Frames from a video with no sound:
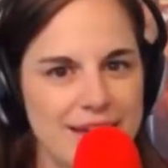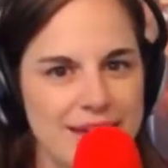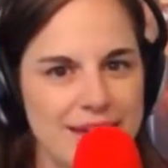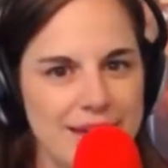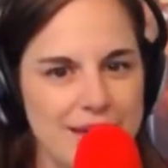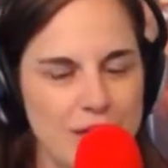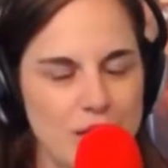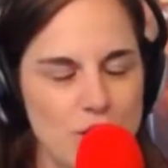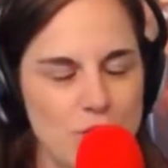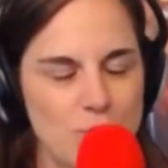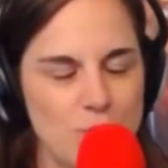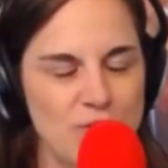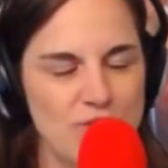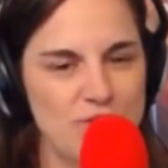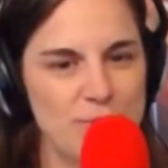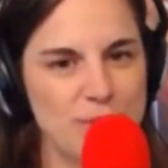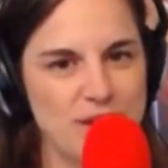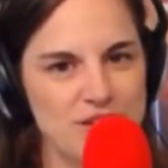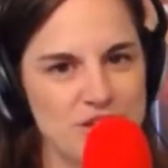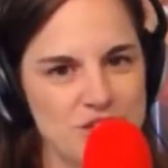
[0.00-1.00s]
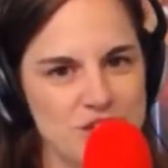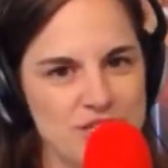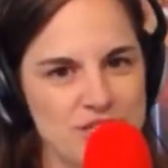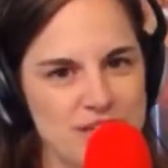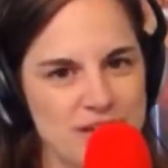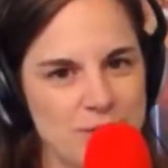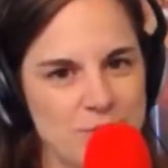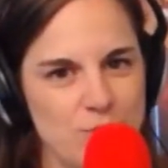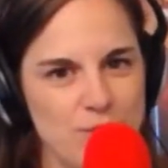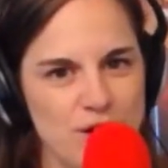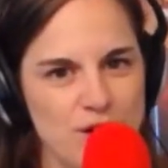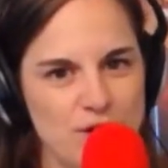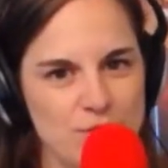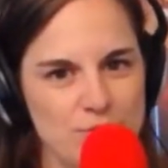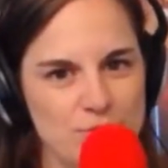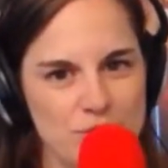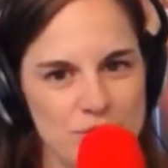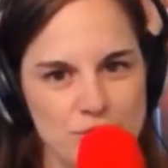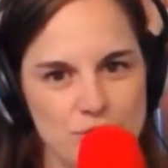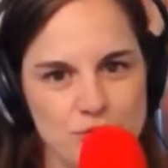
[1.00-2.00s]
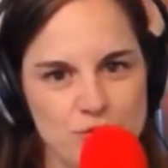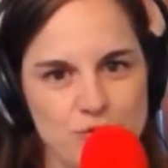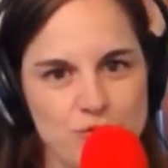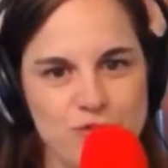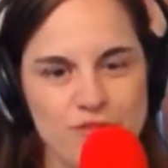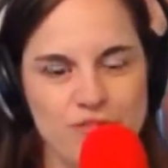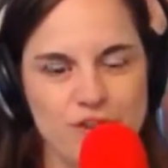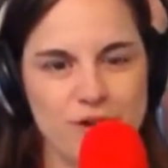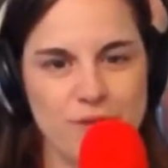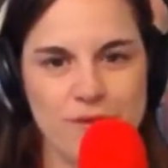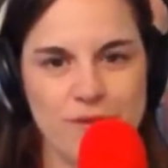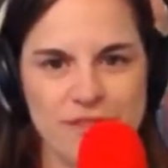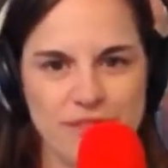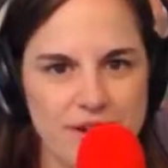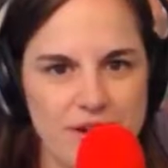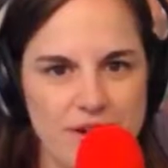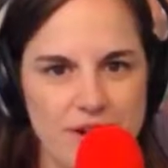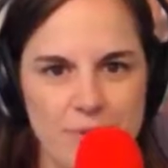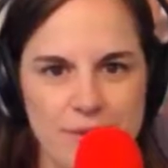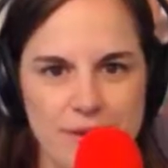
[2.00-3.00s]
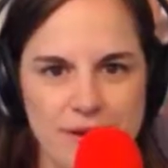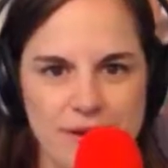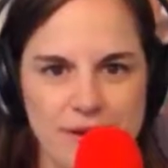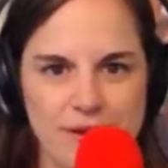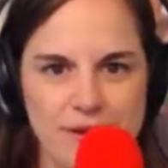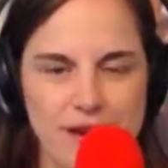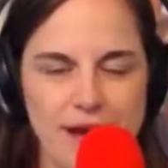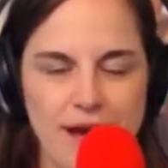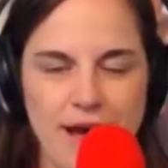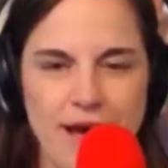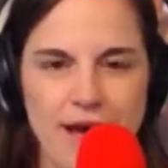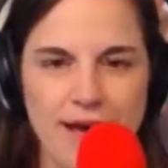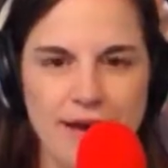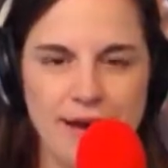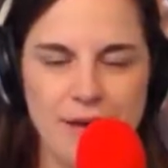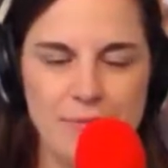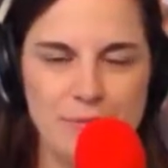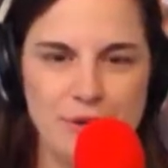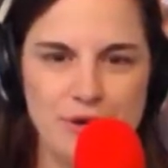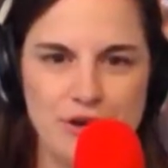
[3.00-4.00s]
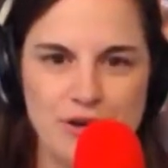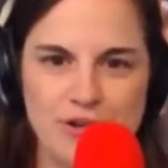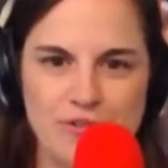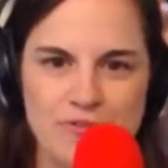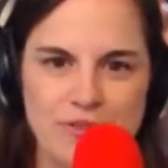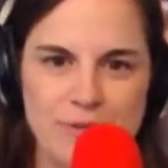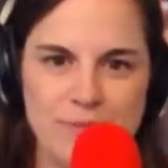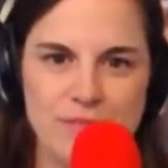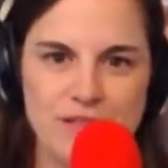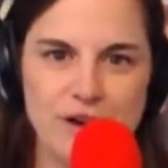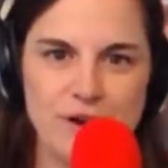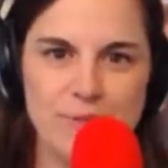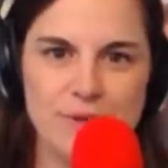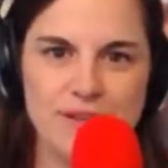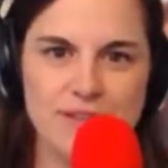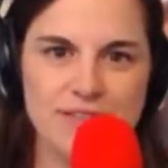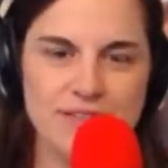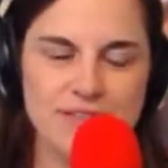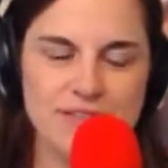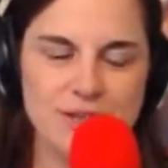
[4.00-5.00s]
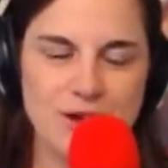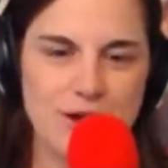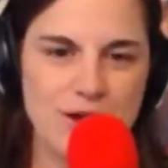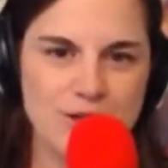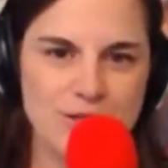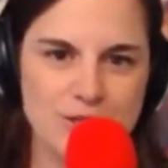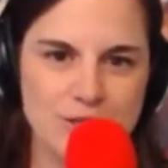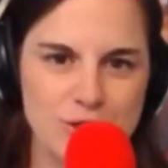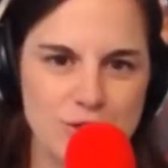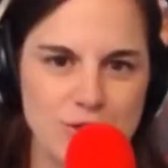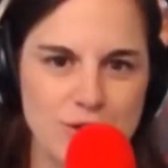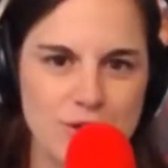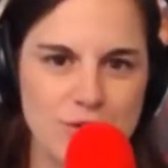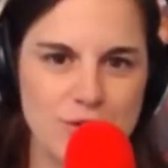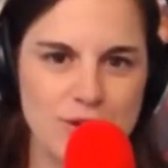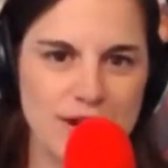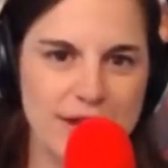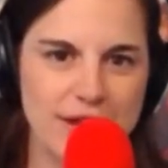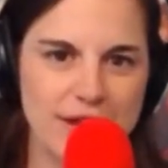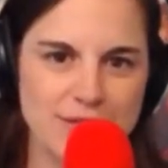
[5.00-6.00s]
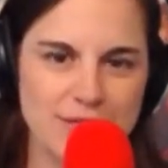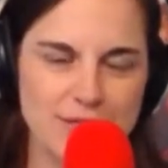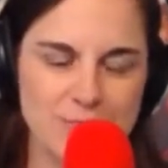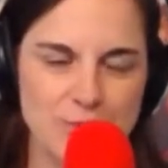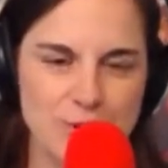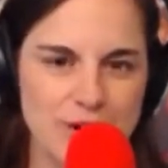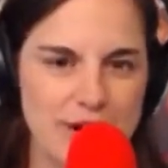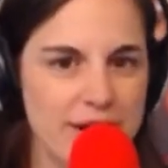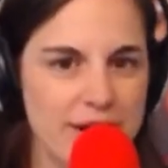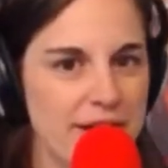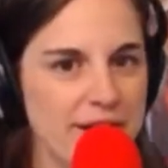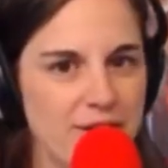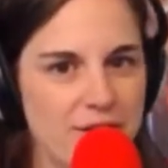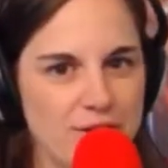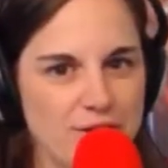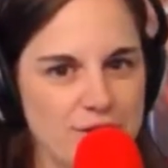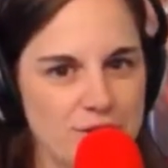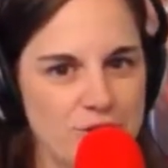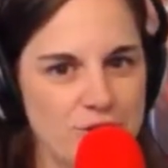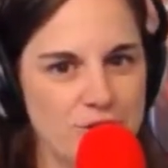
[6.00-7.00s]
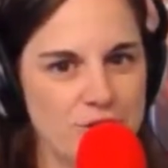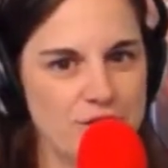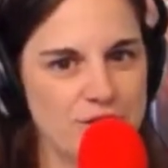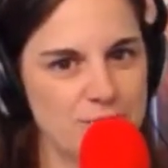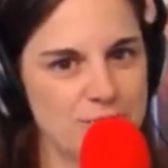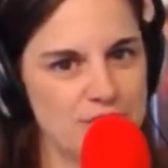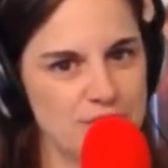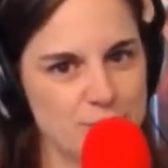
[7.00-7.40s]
Hello, movie patient, and welcome to Film Therapy. I am your film therapist, also known as Brienne, also known as Miss